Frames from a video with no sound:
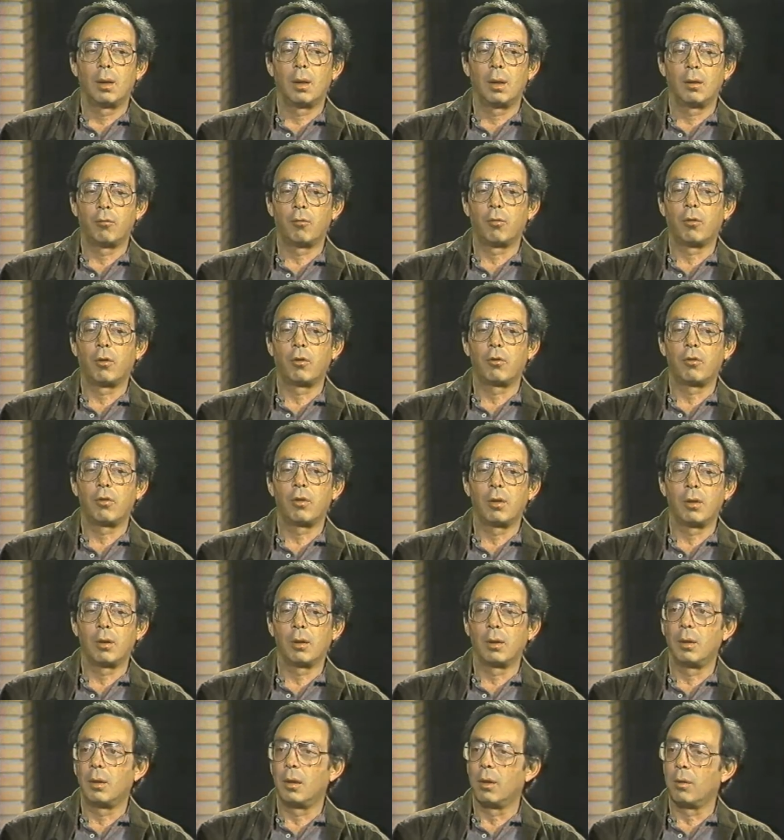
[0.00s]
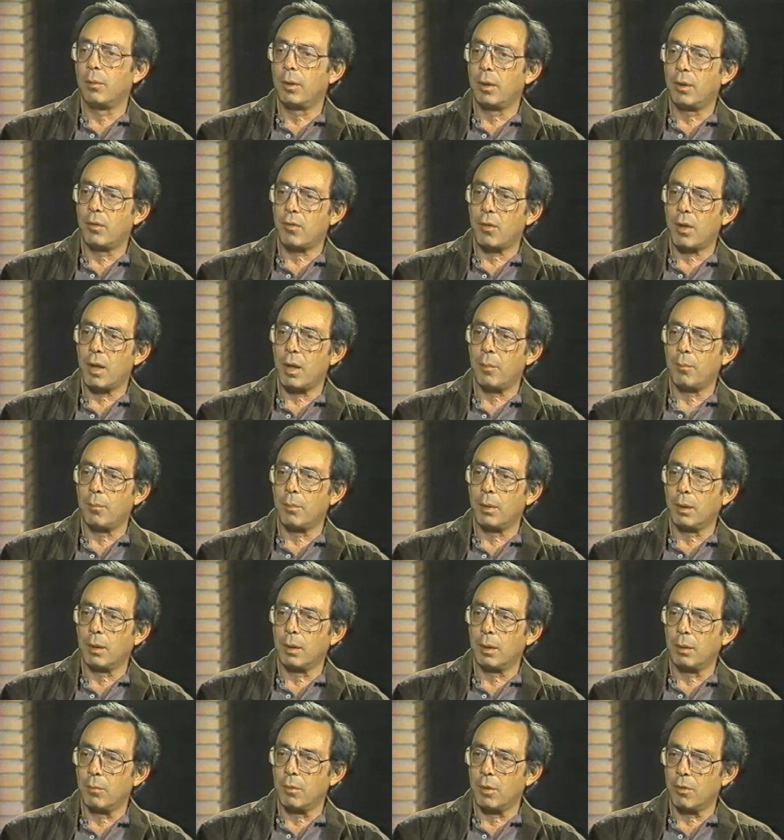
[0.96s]
Unfortunately, nobody stopped
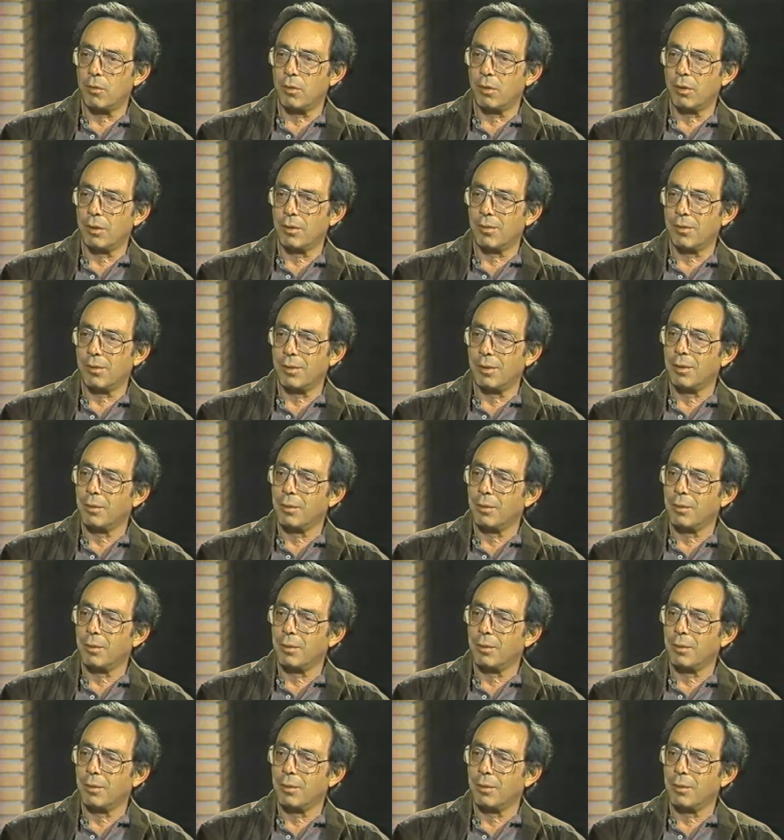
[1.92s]
building missiles